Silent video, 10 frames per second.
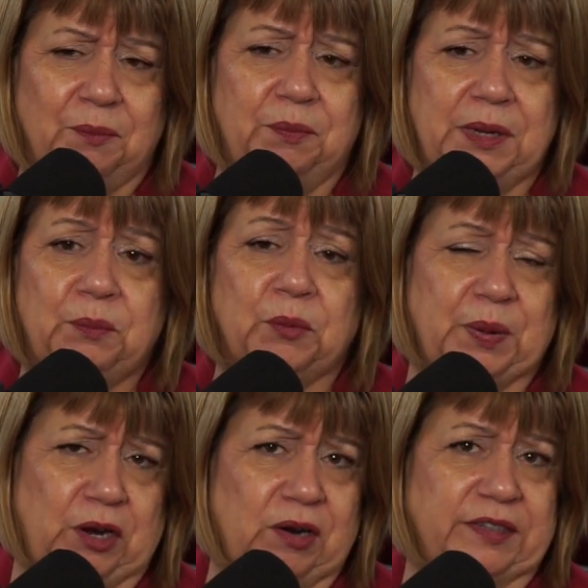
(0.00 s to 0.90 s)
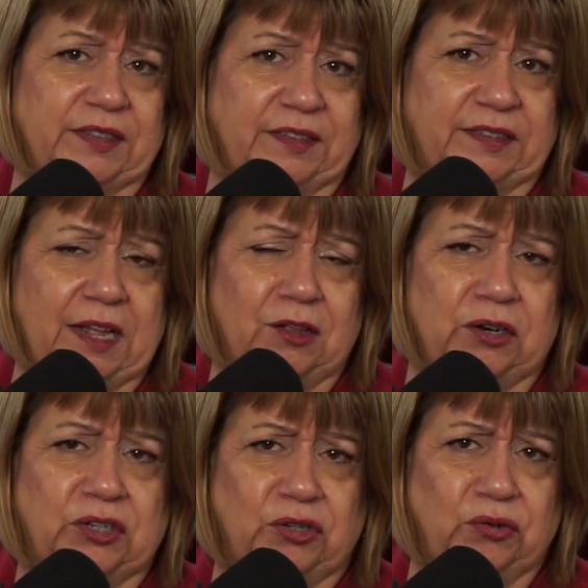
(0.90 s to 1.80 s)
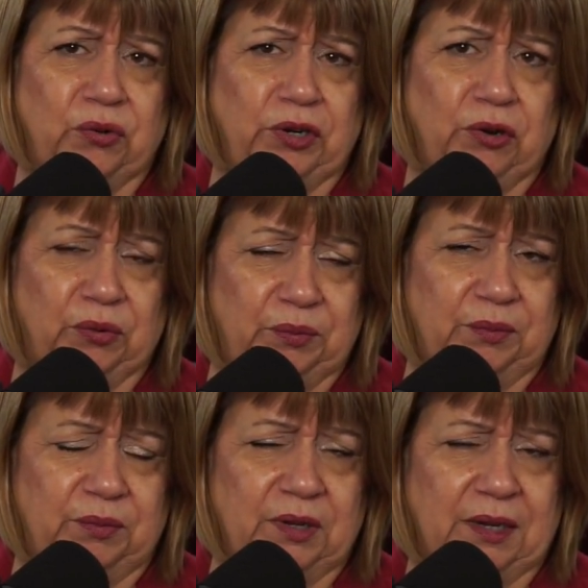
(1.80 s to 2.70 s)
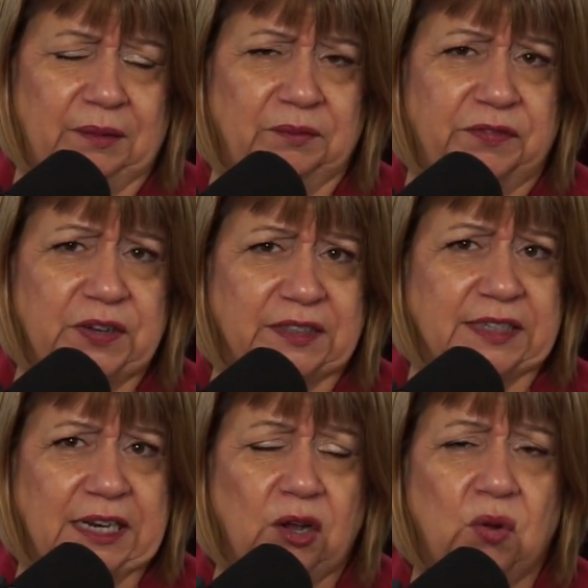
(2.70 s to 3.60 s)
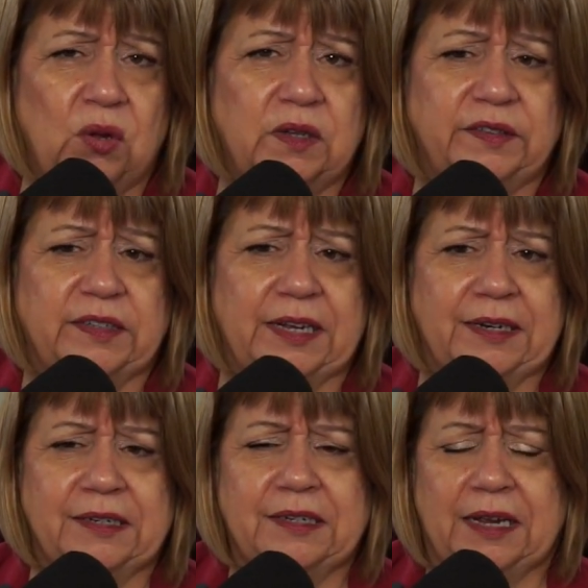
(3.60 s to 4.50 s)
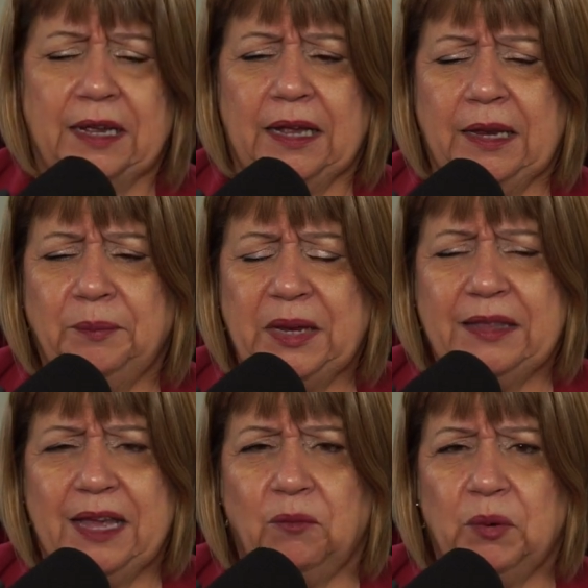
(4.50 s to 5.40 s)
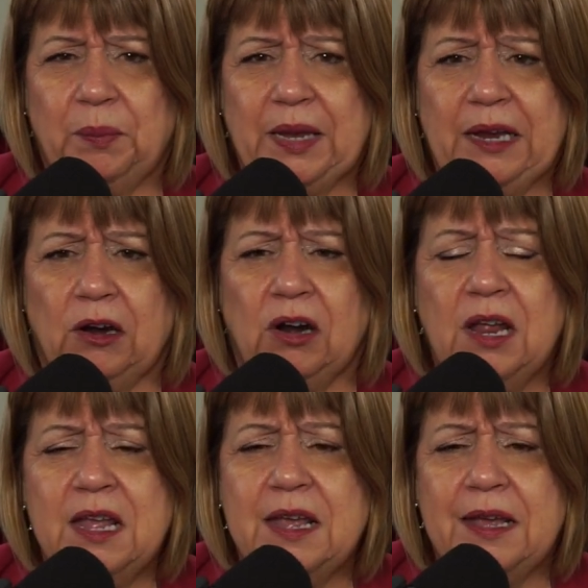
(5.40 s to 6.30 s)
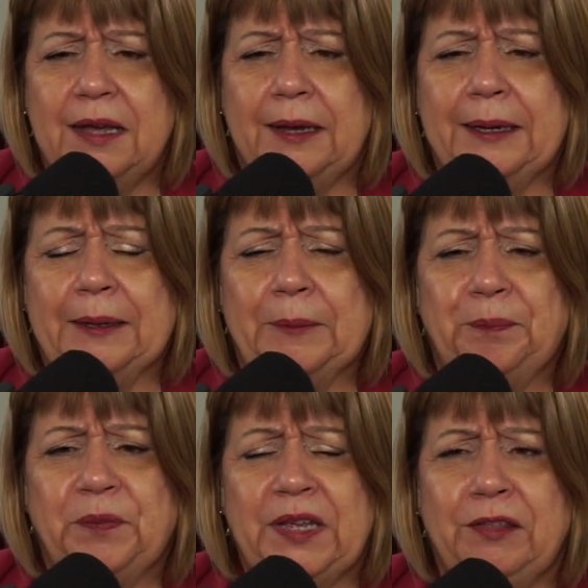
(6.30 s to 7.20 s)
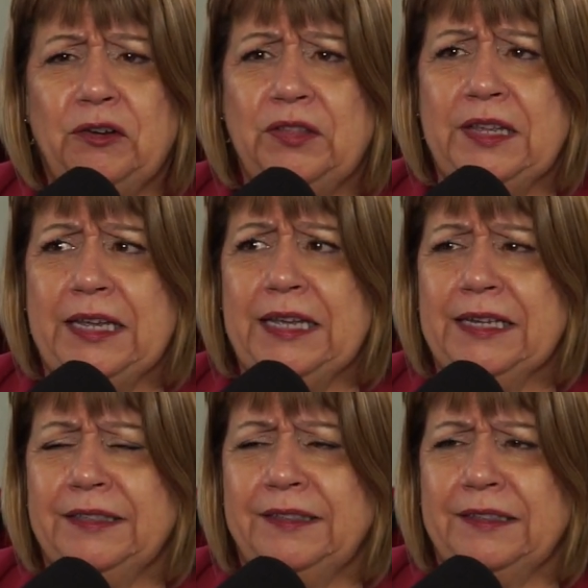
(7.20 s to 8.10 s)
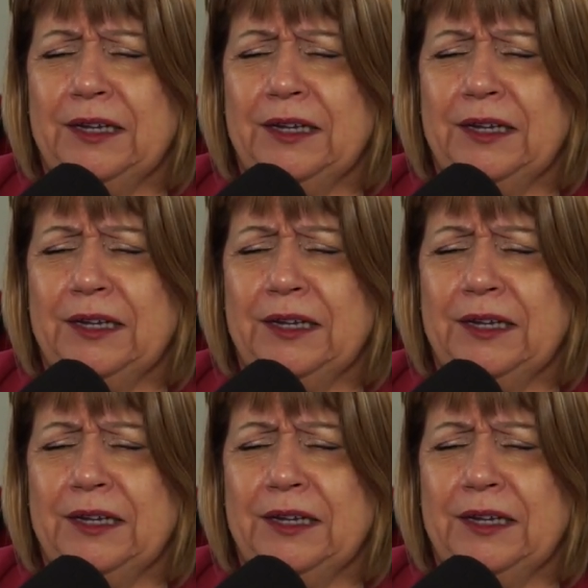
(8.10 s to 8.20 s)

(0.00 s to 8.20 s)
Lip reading: be prepared as a seller to, fix any holes and make that repair. The other thing is